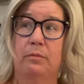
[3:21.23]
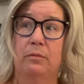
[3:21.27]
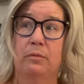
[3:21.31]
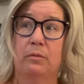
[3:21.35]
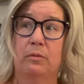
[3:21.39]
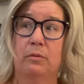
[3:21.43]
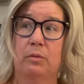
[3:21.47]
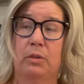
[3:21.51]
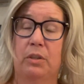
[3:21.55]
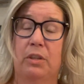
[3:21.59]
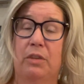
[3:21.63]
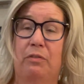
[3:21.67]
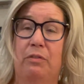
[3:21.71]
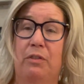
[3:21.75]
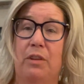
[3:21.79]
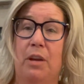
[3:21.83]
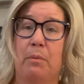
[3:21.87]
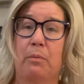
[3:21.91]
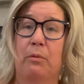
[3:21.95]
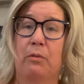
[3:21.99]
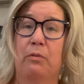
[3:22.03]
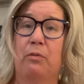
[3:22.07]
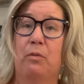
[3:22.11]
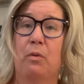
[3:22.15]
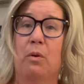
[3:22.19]
with a
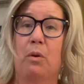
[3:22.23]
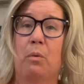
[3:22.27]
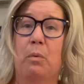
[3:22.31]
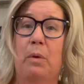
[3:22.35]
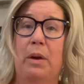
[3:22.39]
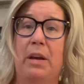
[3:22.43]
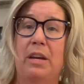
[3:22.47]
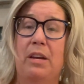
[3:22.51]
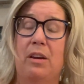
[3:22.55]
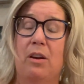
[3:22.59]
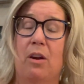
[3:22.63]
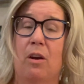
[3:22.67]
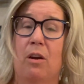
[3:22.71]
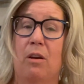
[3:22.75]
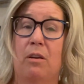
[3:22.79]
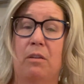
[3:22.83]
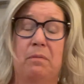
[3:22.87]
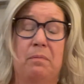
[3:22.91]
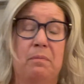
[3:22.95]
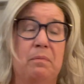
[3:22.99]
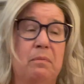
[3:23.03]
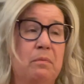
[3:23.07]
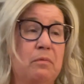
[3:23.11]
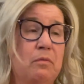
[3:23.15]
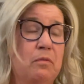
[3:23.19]
number 4-weight
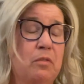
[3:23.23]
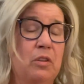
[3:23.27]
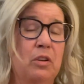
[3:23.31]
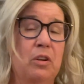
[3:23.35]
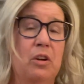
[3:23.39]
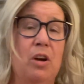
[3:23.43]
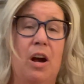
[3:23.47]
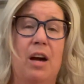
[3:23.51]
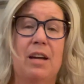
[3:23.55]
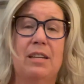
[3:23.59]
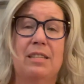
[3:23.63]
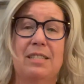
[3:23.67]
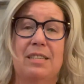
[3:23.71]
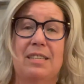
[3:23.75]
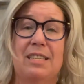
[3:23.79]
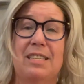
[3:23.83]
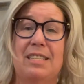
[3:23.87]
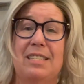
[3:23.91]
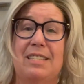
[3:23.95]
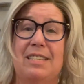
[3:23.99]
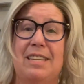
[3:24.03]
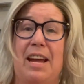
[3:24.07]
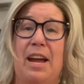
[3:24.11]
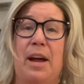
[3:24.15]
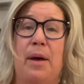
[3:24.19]
yarn for the cost of the
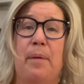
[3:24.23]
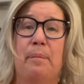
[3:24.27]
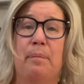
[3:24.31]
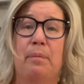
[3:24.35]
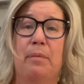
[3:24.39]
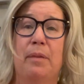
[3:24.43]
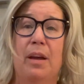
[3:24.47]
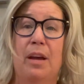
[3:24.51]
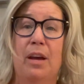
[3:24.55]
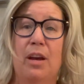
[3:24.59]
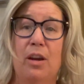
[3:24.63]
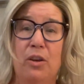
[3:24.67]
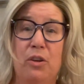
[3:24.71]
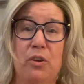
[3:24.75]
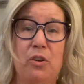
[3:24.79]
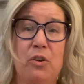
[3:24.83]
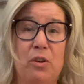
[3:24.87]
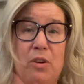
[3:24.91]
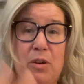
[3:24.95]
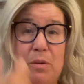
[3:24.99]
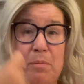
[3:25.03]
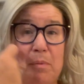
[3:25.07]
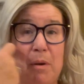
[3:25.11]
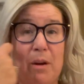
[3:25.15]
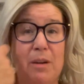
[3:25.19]
stamp, you
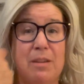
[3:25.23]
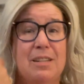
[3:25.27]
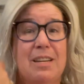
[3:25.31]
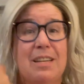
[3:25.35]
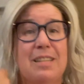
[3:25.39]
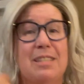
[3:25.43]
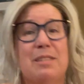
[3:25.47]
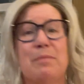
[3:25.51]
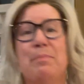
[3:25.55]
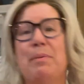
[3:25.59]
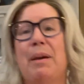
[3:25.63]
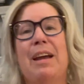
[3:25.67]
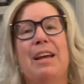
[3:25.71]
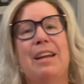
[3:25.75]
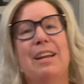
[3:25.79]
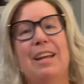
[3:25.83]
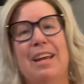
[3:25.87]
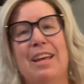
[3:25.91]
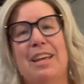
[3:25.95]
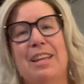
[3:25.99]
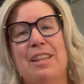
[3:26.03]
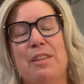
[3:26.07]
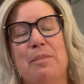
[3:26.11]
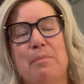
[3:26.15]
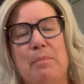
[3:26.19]
can participate
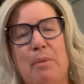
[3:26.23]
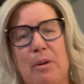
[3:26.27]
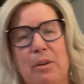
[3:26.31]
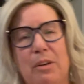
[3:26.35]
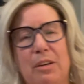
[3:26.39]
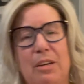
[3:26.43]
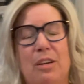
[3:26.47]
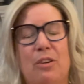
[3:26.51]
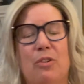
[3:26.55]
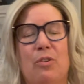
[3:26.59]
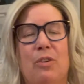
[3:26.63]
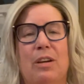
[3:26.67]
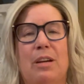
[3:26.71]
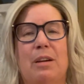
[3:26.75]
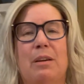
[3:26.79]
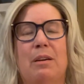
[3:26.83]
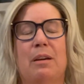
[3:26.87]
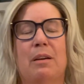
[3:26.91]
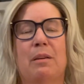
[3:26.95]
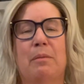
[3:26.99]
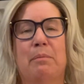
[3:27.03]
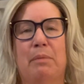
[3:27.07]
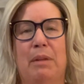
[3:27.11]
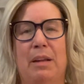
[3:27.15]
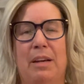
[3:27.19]
in the Boggy
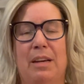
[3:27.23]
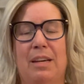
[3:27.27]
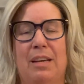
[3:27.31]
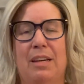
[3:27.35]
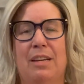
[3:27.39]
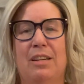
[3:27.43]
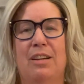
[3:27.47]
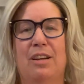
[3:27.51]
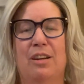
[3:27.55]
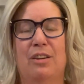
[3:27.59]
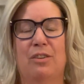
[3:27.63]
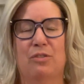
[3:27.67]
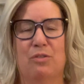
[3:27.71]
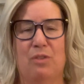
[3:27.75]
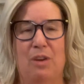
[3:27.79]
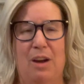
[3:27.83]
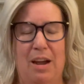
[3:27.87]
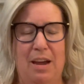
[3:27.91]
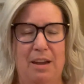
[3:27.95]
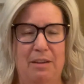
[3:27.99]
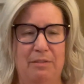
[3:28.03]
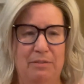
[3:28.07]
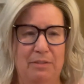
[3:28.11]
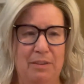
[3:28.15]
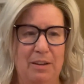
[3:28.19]
Blanket
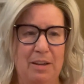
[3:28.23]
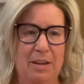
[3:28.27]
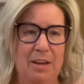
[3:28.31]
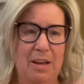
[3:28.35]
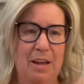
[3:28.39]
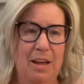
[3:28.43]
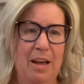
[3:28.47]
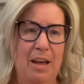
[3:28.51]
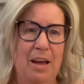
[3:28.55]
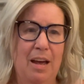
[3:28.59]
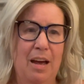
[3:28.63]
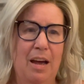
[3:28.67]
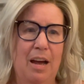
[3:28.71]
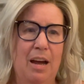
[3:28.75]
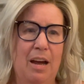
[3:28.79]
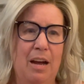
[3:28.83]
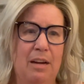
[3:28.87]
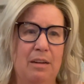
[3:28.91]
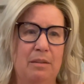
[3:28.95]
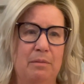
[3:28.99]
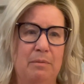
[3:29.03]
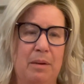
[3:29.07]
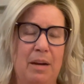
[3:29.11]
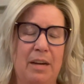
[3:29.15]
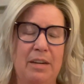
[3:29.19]
drive.
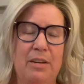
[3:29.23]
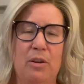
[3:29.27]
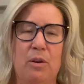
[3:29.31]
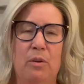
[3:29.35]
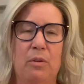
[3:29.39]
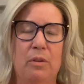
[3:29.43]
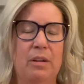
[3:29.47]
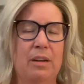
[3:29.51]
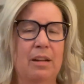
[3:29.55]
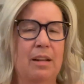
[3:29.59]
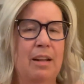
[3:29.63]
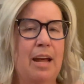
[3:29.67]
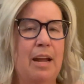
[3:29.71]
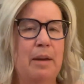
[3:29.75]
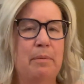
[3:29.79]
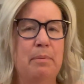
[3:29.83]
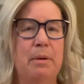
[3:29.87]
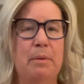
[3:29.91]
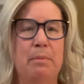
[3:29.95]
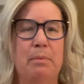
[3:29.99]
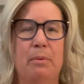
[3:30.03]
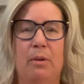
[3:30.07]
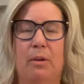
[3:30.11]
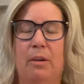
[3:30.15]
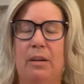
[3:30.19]
I know that a lot of
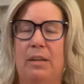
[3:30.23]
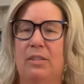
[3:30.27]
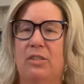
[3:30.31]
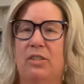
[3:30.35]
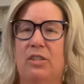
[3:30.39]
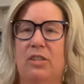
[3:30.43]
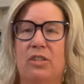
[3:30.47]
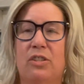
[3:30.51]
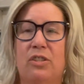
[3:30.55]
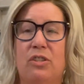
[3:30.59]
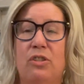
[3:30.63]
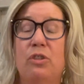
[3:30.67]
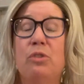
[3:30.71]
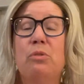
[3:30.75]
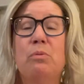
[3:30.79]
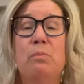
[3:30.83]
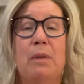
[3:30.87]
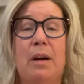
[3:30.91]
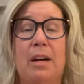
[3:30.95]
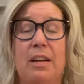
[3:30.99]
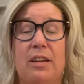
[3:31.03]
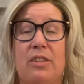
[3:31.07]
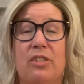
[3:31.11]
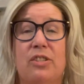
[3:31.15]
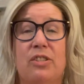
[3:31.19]
people, it's just too
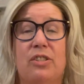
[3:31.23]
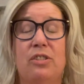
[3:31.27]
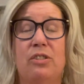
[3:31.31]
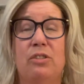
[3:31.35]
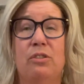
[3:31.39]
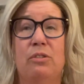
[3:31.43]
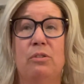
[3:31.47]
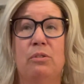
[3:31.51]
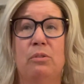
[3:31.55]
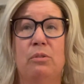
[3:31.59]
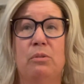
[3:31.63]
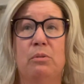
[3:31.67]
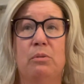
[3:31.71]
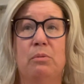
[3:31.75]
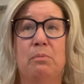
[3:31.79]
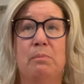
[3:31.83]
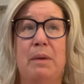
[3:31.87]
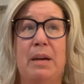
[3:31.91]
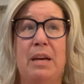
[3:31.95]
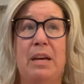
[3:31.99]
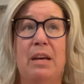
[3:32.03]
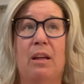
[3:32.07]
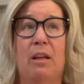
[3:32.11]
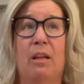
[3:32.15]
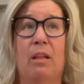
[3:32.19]
much to
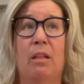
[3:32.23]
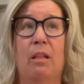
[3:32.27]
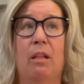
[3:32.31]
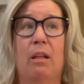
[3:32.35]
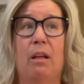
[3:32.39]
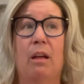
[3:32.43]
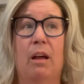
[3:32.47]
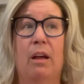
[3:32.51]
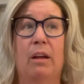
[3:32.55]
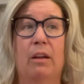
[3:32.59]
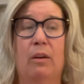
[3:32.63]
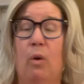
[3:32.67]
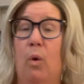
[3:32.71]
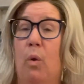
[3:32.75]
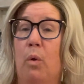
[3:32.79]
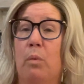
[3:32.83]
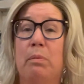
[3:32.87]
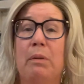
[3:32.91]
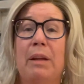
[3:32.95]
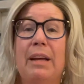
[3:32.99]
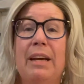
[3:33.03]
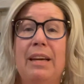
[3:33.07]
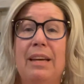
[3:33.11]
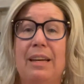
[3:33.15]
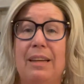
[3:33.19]
mail a whole
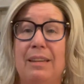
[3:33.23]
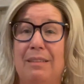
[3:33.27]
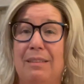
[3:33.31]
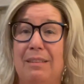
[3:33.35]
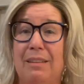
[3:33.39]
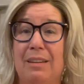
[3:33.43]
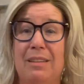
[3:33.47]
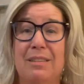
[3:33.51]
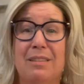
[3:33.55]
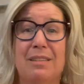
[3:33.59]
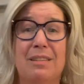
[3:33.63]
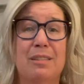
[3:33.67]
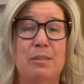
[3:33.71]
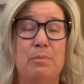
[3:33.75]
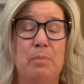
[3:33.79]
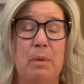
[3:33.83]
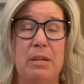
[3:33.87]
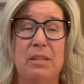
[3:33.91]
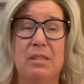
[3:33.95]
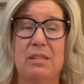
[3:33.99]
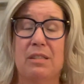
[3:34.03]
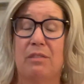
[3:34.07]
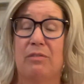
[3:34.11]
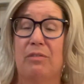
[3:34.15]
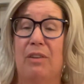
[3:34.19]
blanket. It's
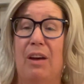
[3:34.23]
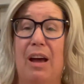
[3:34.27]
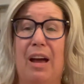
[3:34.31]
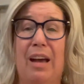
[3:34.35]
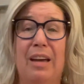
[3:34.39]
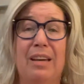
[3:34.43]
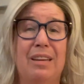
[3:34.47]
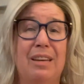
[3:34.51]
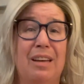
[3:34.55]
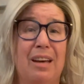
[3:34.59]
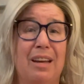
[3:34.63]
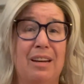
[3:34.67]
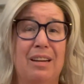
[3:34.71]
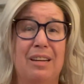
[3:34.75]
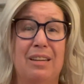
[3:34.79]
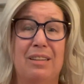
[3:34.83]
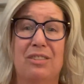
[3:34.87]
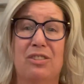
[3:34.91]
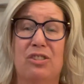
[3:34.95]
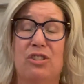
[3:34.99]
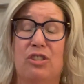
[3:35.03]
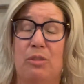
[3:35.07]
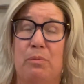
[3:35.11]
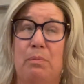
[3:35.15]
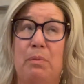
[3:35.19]
expensive. I get it.
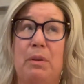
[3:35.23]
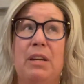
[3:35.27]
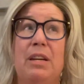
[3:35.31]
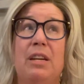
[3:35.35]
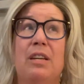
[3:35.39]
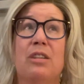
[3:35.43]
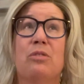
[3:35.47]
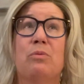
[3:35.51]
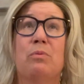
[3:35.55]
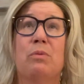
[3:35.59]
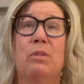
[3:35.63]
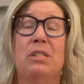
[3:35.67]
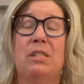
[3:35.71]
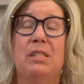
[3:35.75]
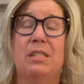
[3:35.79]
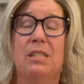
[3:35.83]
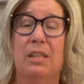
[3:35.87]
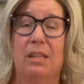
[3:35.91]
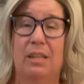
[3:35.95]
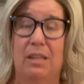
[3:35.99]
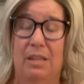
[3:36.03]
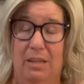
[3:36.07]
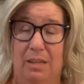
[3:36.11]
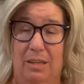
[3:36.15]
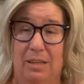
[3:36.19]
Shipping is
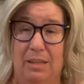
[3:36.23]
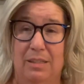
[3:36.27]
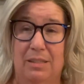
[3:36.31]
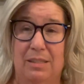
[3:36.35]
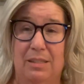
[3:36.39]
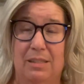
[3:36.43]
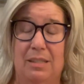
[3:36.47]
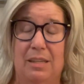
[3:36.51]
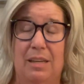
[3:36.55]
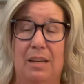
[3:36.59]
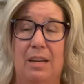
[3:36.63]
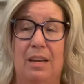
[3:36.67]
ridiculous.